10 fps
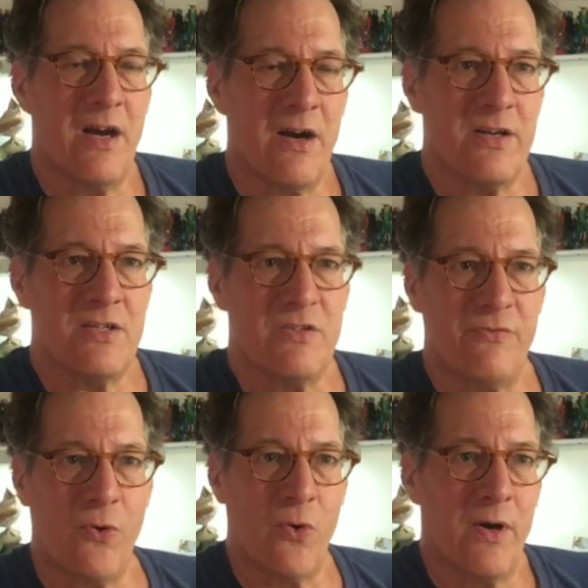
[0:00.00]
artist
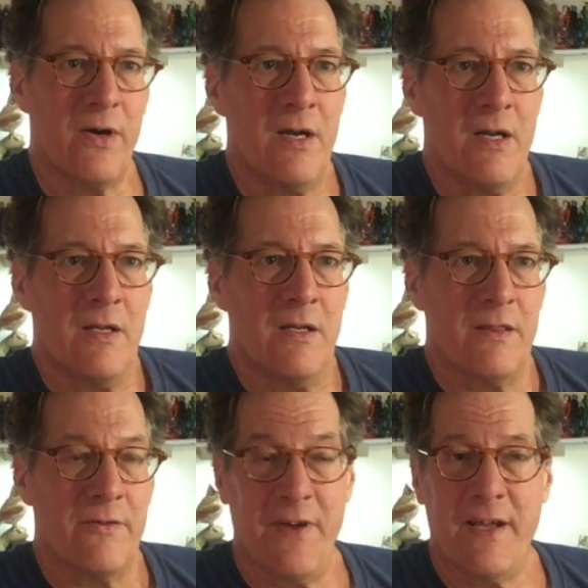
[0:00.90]
for
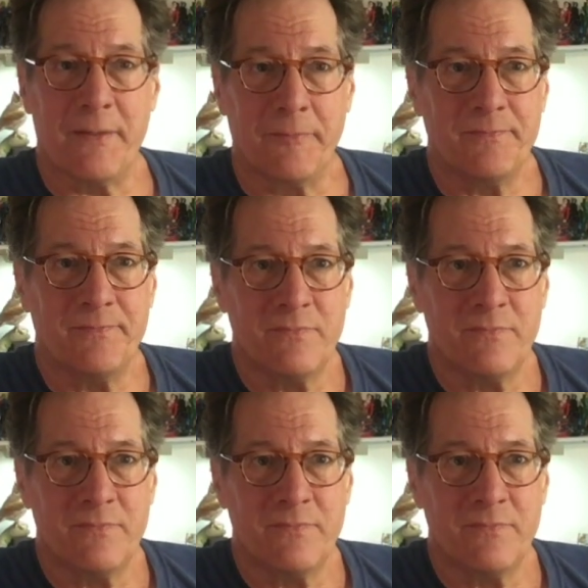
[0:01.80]
The Phantom.